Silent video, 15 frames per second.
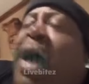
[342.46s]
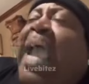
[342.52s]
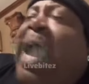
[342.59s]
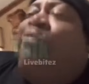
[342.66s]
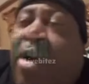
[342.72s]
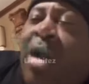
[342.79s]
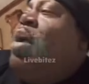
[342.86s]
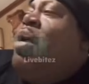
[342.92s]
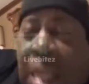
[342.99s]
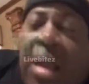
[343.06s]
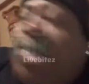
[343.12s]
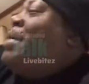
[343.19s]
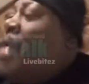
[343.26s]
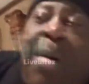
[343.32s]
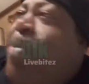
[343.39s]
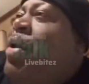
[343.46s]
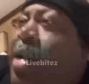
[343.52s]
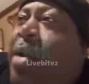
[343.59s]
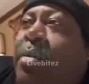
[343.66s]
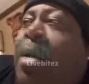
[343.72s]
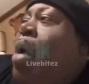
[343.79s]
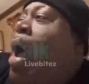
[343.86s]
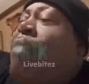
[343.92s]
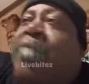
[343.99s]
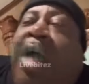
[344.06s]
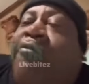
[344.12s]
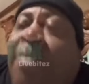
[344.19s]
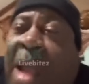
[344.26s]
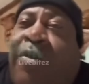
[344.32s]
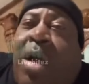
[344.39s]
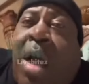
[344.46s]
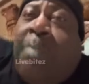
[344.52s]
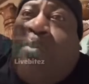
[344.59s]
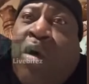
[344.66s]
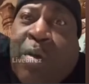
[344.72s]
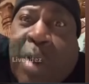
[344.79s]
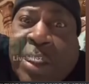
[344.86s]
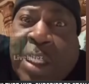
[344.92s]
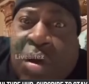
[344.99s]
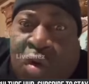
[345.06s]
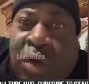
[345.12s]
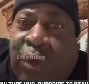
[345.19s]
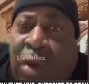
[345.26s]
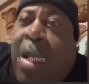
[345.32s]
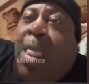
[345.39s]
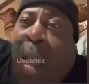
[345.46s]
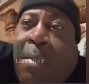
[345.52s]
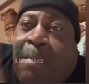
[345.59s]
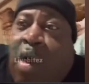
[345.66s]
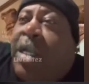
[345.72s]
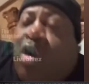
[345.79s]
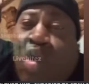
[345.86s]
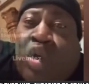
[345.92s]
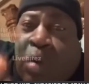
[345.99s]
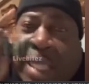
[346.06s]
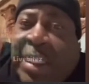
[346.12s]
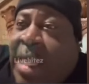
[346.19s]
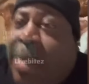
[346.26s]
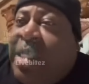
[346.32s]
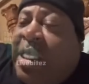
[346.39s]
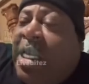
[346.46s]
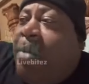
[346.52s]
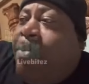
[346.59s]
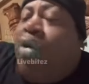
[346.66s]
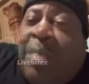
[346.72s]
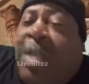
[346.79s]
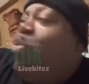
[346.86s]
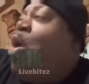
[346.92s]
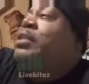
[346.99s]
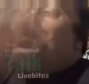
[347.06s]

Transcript: Africa. Look at us African Americans like we the lowest totem pole.